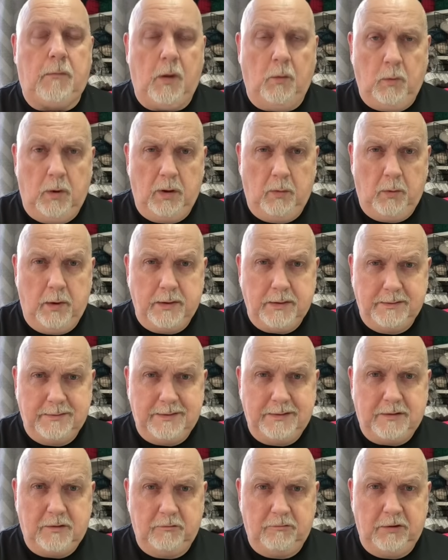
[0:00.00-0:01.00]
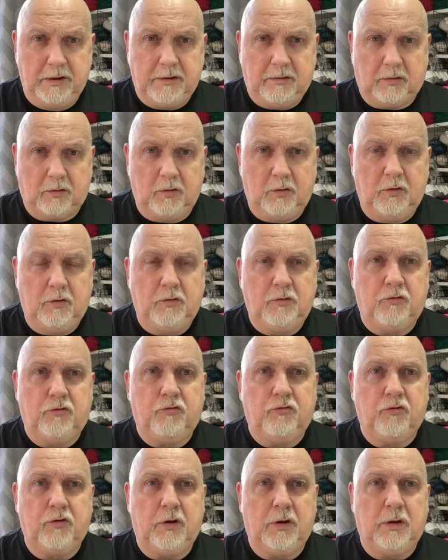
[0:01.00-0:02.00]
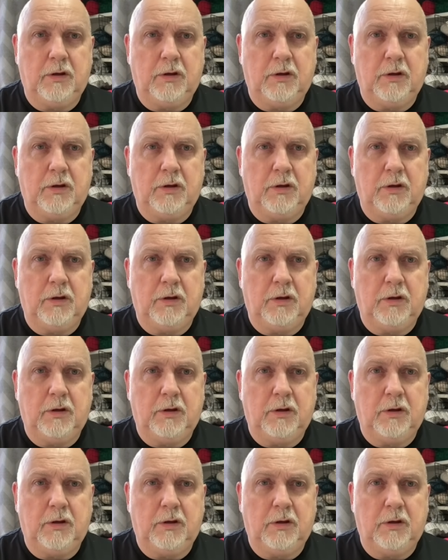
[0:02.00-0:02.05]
when I went and did the research,